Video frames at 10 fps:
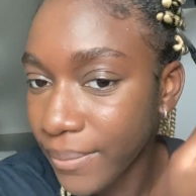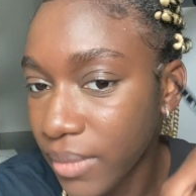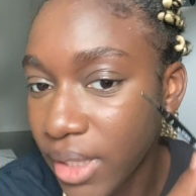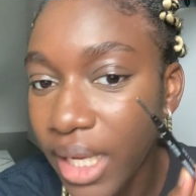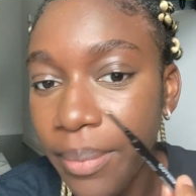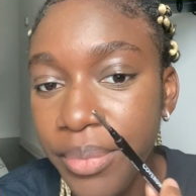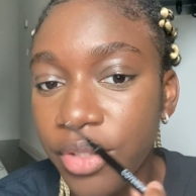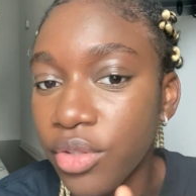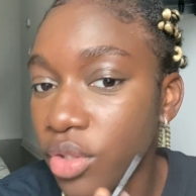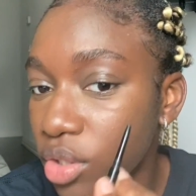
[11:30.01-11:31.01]
That
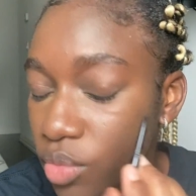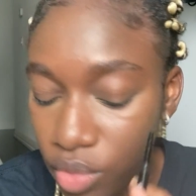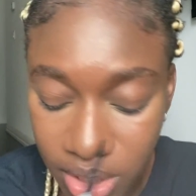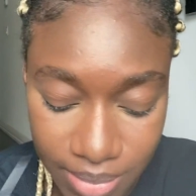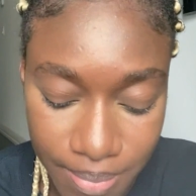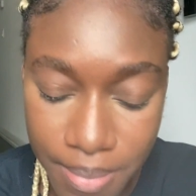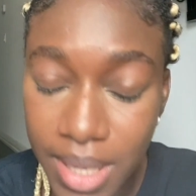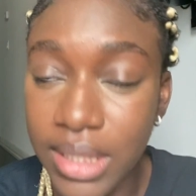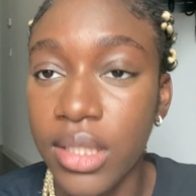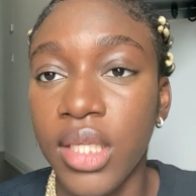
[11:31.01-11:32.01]
period was
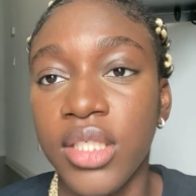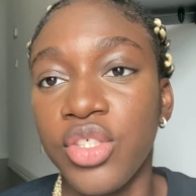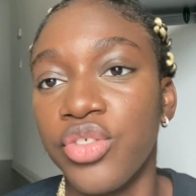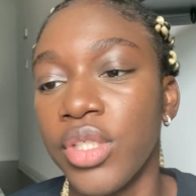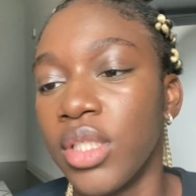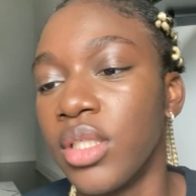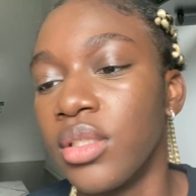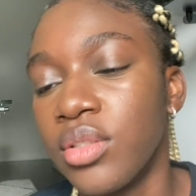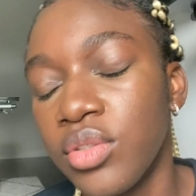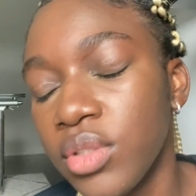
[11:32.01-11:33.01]
mentally
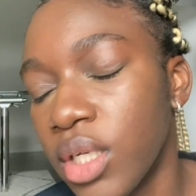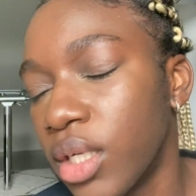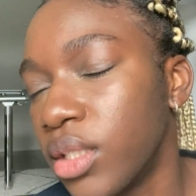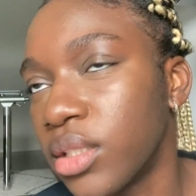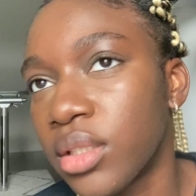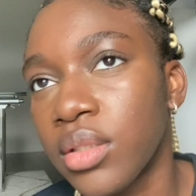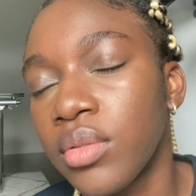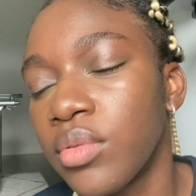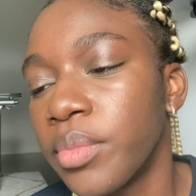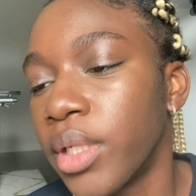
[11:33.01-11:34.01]
draining, you guys.
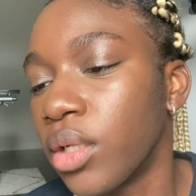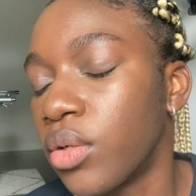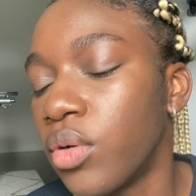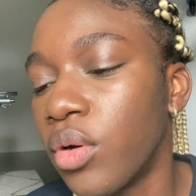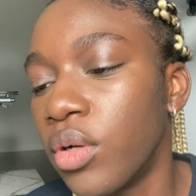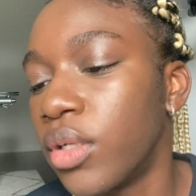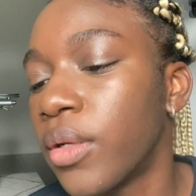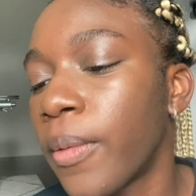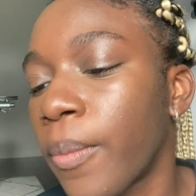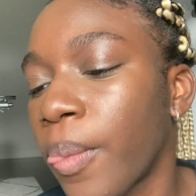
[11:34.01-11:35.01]
Oh my god.
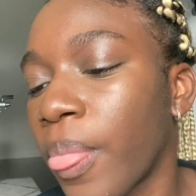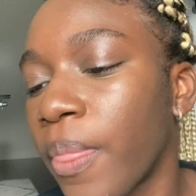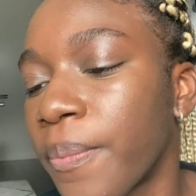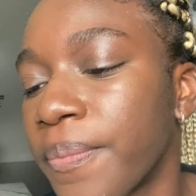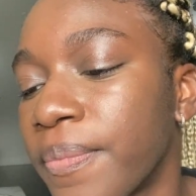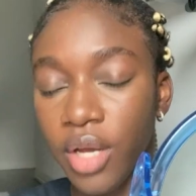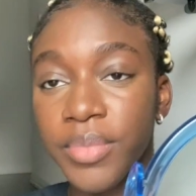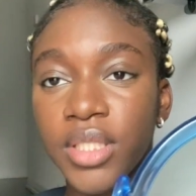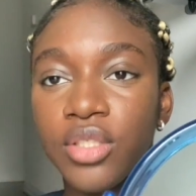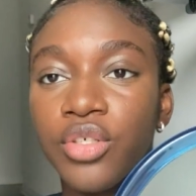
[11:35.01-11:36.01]
I'll
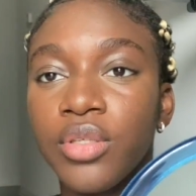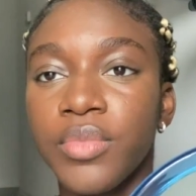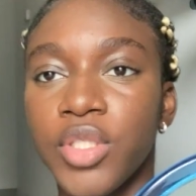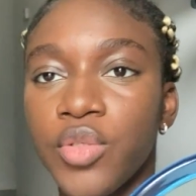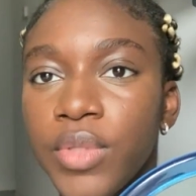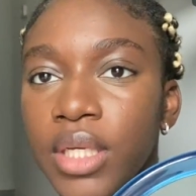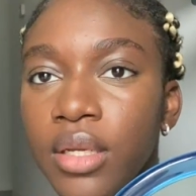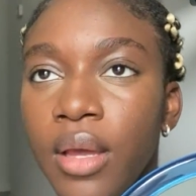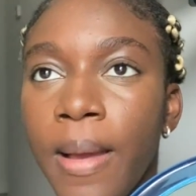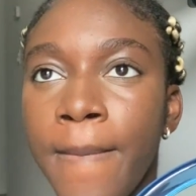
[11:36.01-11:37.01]
be torn
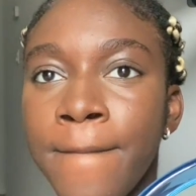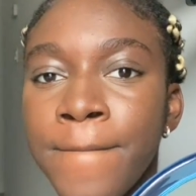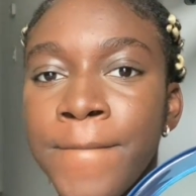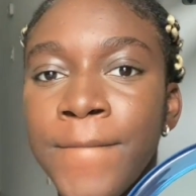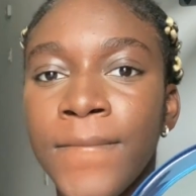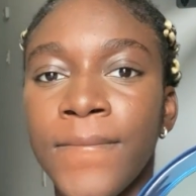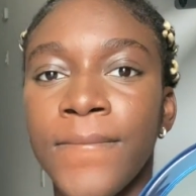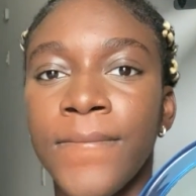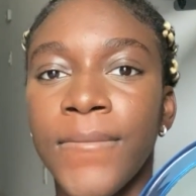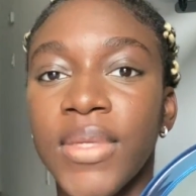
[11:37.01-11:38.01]
between
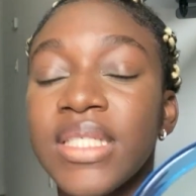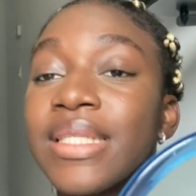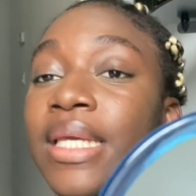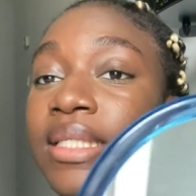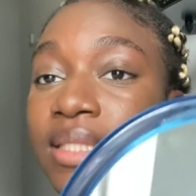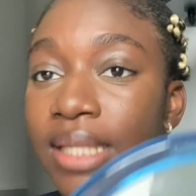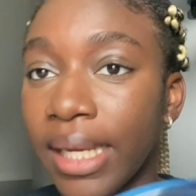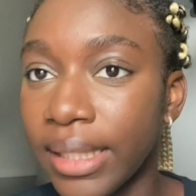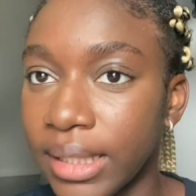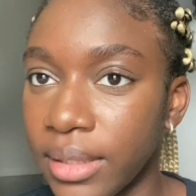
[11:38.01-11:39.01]
staying
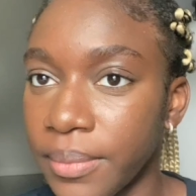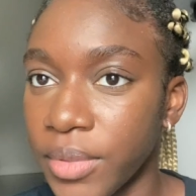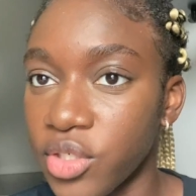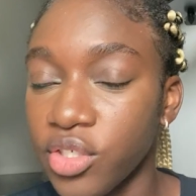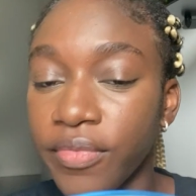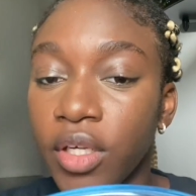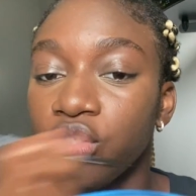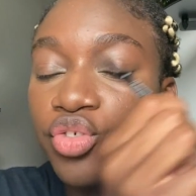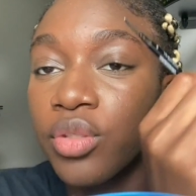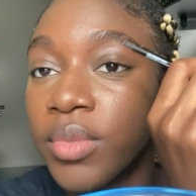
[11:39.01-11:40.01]
silent because of how
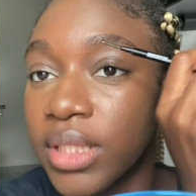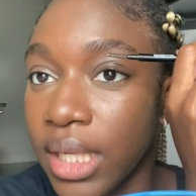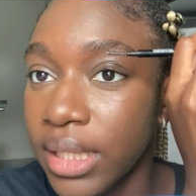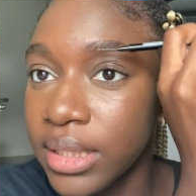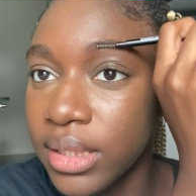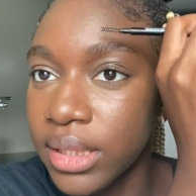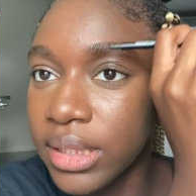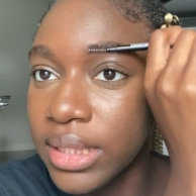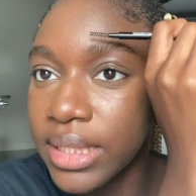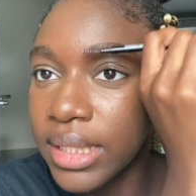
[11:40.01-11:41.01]
traumatizing
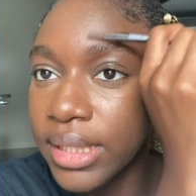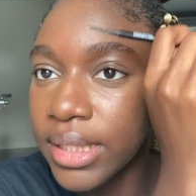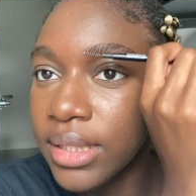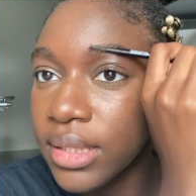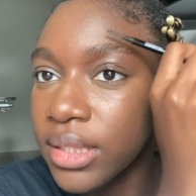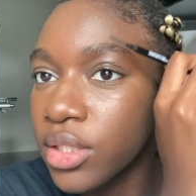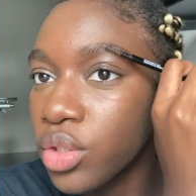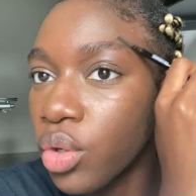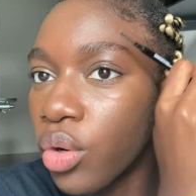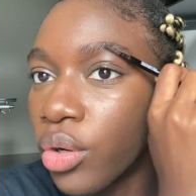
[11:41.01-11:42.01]
it is,
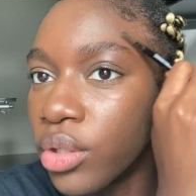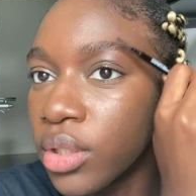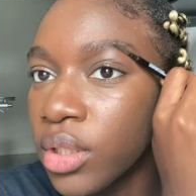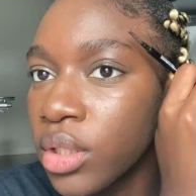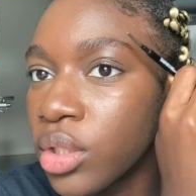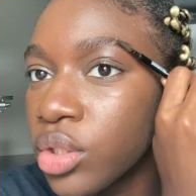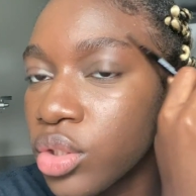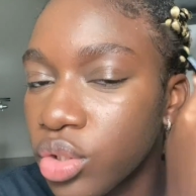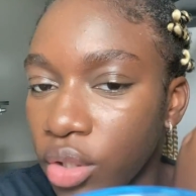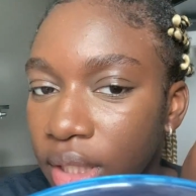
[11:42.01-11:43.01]
or
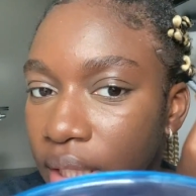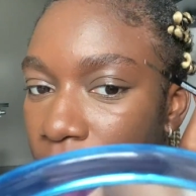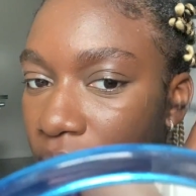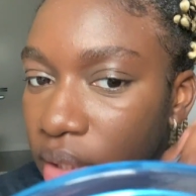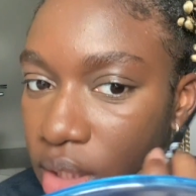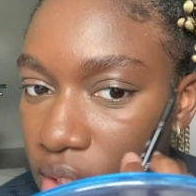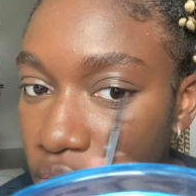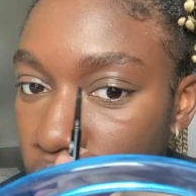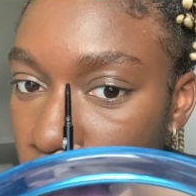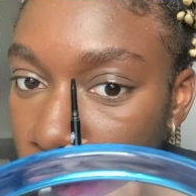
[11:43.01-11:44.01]
talking about the
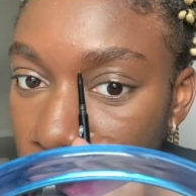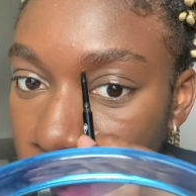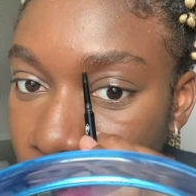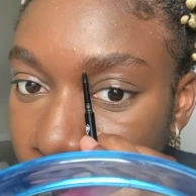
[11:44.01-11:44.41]
issue to